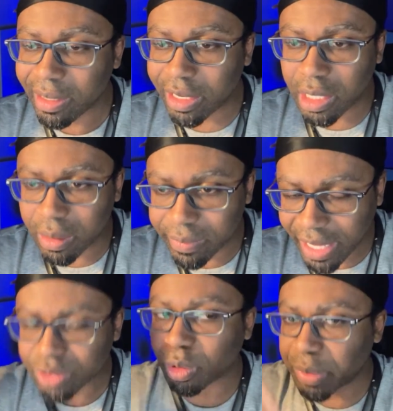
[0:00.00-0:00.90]
You know,
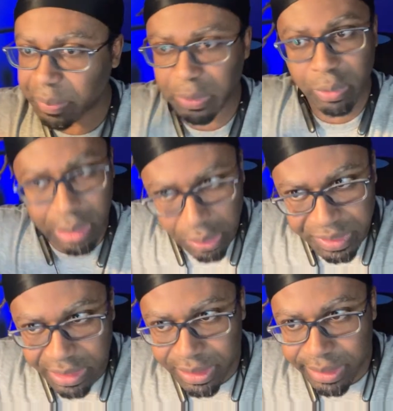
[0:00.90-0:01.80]
that's where people do
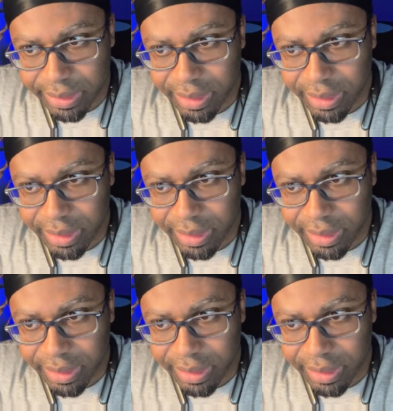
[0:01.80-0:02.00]
closings.